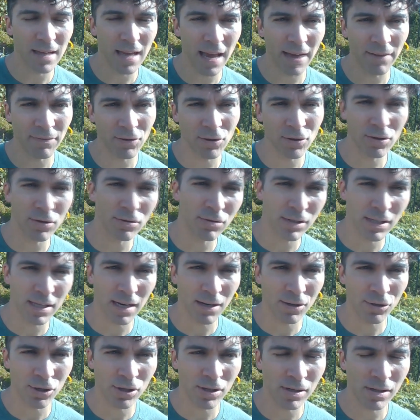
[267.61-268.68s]
afternoon
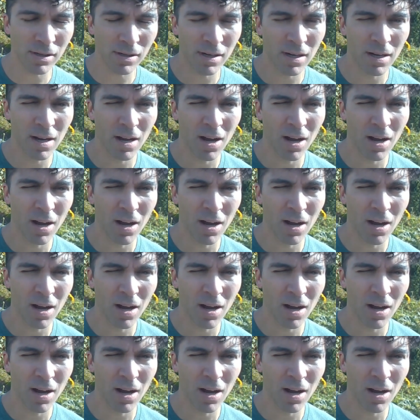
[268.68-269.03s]
session